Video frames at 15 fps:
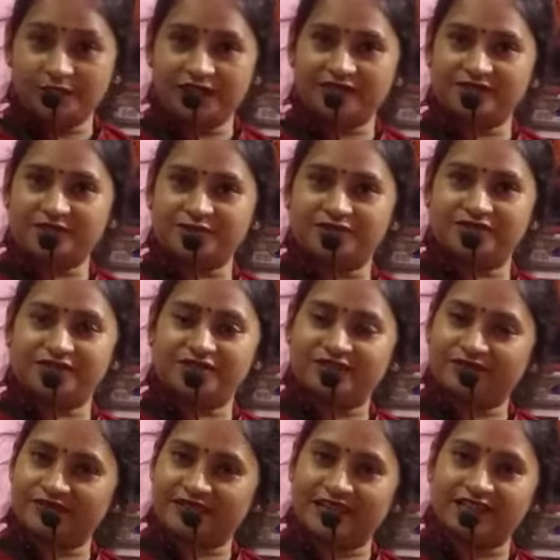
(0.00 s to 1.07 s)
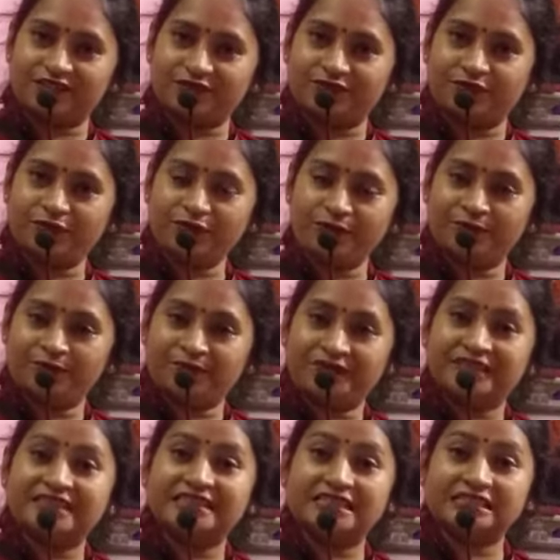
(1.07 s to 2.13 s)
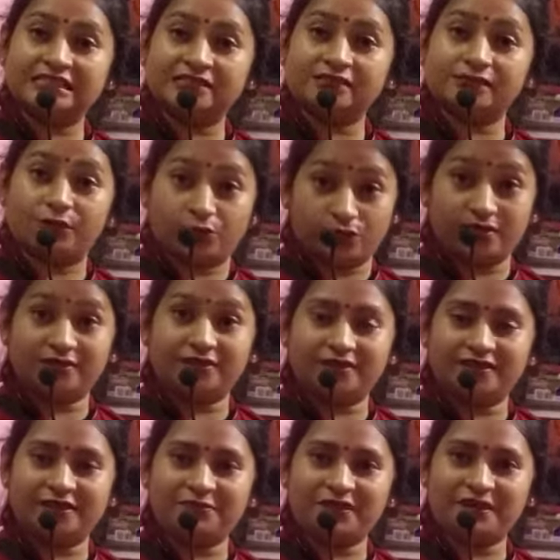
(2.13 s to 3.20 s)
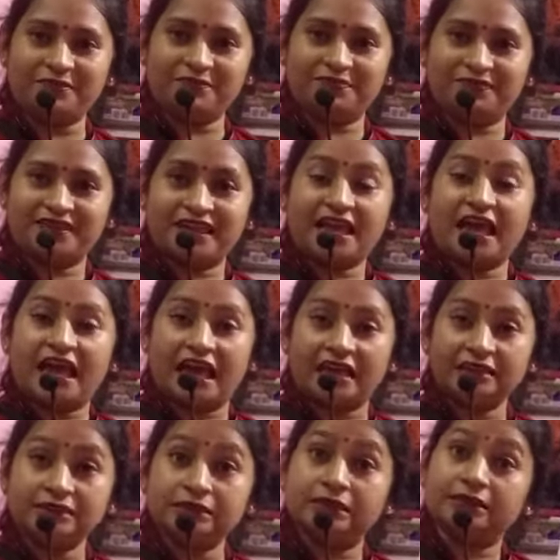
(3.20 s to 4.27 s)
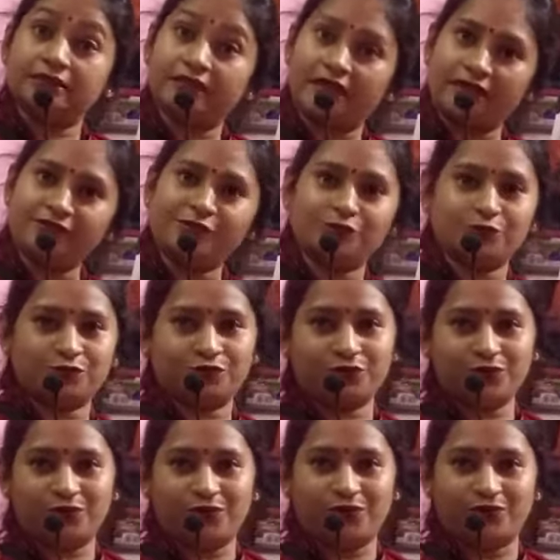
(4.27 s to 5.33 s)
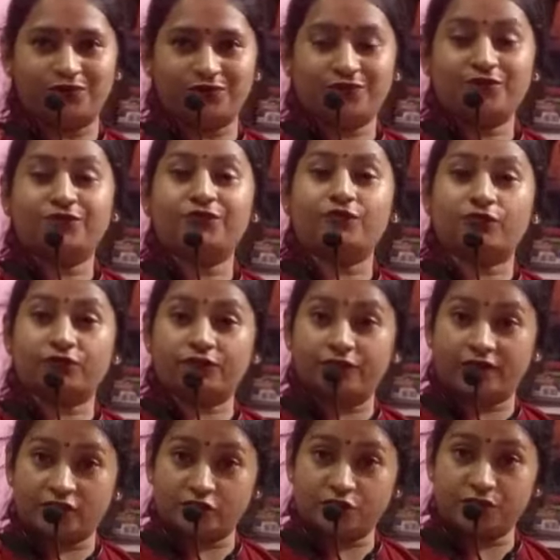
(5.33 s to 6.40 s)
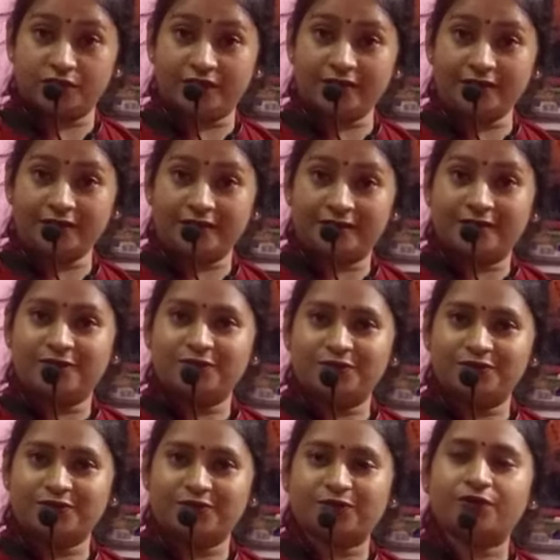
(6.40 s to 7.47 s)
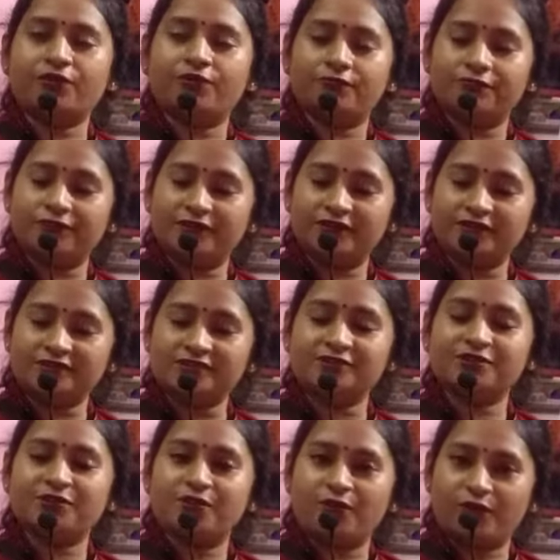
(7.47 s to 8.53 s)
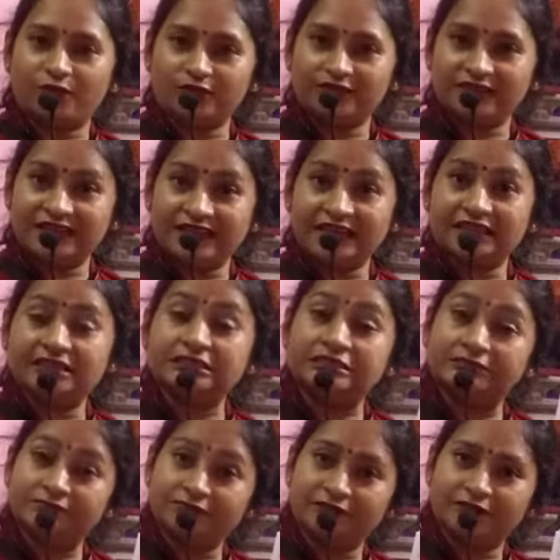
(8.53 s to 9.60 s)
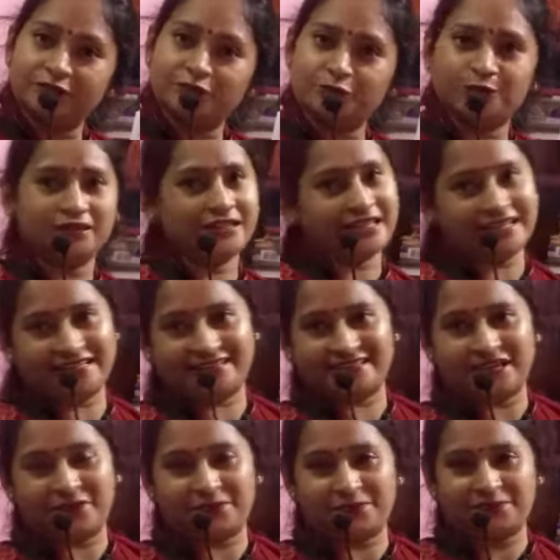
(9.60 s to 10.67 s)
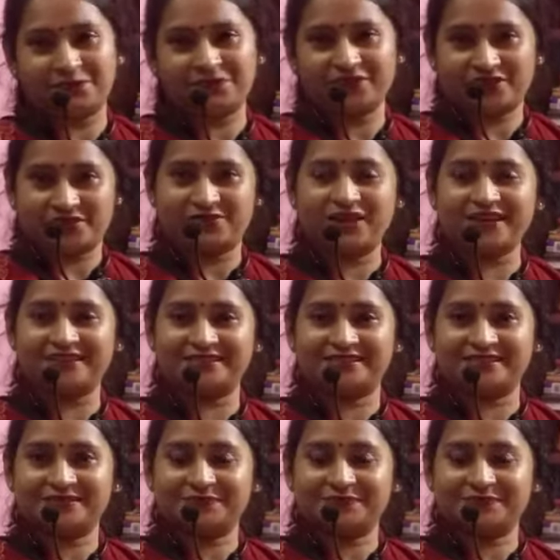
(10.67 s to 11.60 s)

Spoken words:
Hi students of Class 4. This is Onindita ma'am and thanks to you all for venturing your first online virtual exam. Right.